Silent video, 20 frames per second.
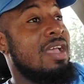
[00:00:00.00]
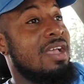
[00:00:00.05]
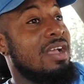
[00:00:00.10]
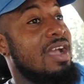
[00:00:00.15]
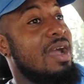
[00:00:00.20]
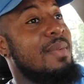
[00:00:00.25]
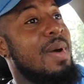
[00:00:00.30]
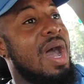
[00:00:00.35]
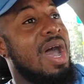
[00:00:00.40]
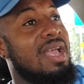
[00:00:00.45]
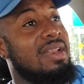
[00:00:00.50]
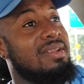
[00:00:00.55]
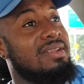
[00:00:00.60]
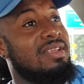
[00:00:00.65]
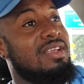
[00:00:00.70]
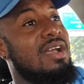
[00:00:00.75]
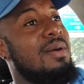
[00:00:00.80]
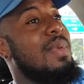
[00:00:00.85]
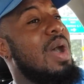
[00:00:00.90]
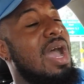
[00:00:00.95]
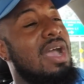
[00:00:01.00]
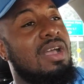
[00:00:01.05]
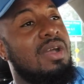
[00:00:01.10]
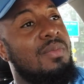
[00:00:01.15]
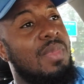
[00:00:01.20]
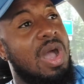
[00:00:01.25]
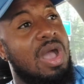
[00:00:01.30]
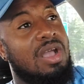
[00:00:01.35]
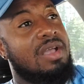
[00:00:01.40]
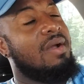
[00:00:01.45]
Come on.
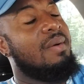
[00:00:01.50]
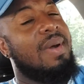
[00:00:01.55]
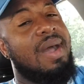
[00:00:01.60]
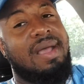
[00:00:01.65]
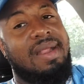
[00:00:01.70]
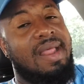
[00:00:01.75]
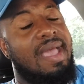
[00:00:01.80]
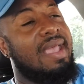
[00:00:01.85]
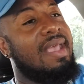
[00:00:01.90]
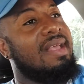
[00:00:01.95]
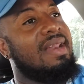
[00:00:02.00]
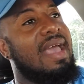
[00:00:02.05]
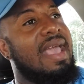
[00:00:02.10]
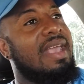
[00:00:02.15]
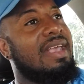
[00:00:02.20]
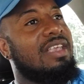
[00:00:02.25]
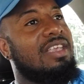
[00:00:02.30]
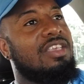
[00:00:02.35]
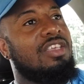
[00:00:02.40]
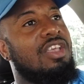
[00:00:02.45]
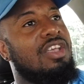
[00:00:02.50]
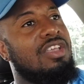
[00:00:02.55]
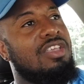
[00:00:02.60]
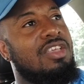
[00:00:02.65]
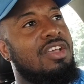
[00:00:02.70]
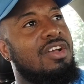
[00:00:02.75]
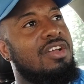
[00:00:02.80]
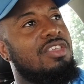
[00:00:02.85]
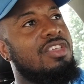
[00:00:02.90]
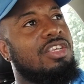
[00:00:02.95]
Like
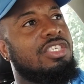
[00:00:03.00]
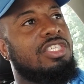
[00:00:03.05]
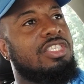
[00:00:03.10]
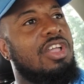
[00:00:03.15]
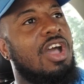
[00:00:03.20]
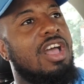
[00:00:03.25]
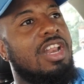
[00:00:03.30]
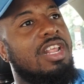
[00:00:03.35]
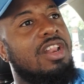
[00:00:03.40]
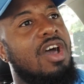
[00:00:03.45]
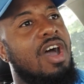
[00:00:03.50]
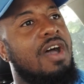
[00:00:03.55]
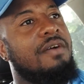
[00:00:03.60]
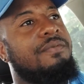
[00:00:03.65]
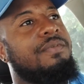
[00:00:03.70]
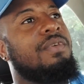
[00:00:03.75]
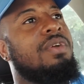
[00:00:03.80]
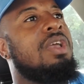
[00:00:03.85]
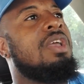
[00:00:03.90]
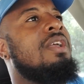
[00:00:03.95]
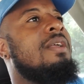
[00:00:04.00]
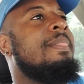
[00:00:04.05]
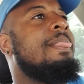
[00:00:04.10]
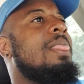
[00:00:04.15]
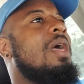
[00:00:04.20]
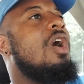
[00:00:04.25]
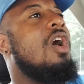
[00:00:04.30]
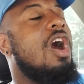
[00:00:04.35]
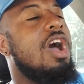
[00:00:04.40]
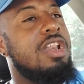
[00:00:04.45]
you're starting off
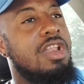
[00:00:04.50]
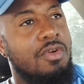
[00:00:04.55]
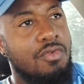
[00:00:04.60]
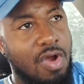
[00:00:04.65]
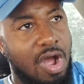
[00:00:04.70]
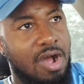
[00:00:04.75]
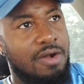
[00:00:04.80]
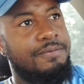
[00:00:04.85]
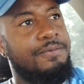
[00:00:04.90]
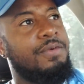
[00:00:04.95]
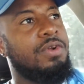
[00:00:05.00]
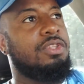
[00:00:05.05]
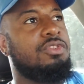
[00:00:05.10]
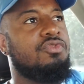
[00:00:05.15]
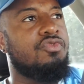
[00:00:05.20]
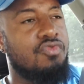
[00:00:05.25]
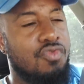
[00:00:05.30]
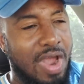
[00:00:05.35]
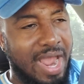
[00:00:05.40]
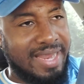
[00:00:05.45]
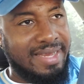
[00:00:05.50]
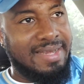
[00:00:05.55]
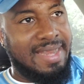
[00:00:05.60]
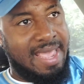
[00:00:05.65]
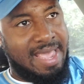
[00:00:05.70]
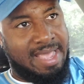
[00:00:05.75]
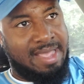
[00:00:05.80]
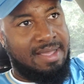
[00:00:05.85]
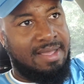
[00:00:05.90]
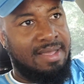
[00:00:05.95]
on the wrong foot right
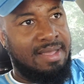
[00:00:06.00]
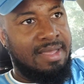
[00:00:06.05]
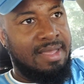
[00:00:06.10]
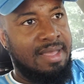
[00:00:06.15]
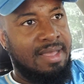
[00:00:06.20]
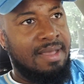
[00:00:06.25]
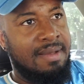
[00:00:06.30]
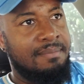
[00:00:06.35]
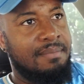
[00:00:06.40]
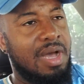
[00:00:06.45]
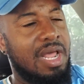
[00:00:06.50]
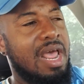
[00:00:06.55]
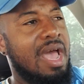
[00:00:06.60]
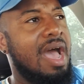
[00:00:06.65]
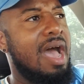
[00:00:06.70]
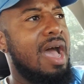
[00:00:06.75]
there. But